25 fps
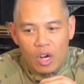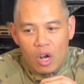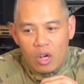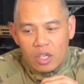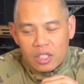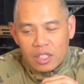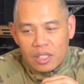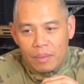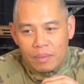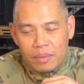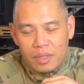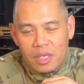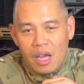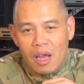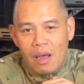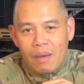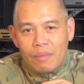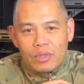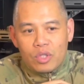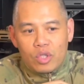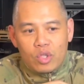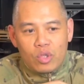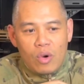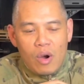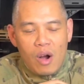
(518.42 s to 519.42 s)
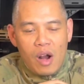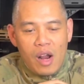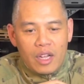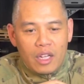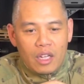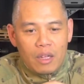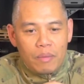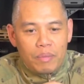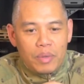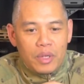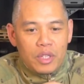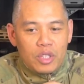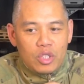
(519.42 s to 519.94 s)
sometimes drawing
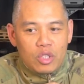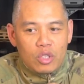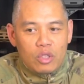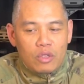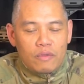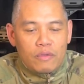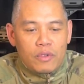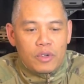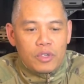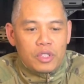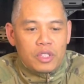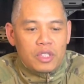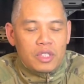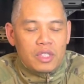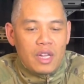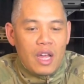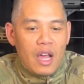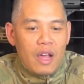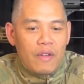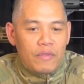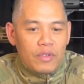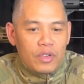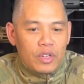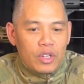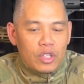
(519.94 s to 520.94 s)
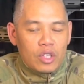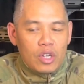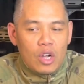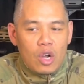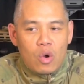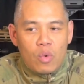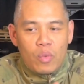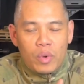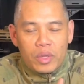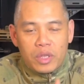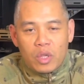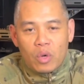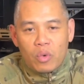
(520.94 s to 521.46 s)
a pistol versus having to go
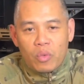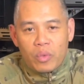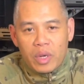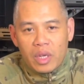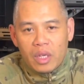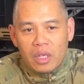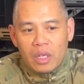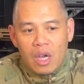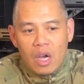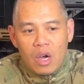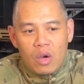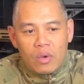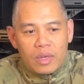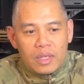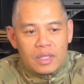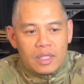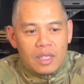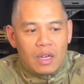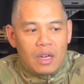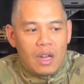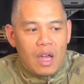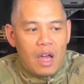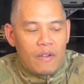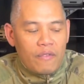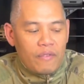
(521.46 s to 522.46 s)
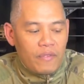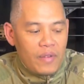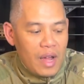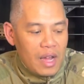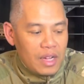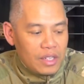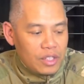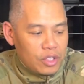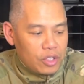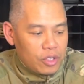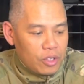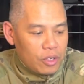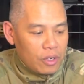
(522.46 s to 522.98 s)
with the reload is a lot
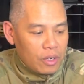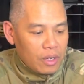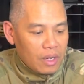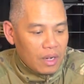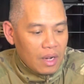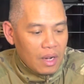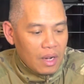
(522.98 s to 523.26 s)
faster.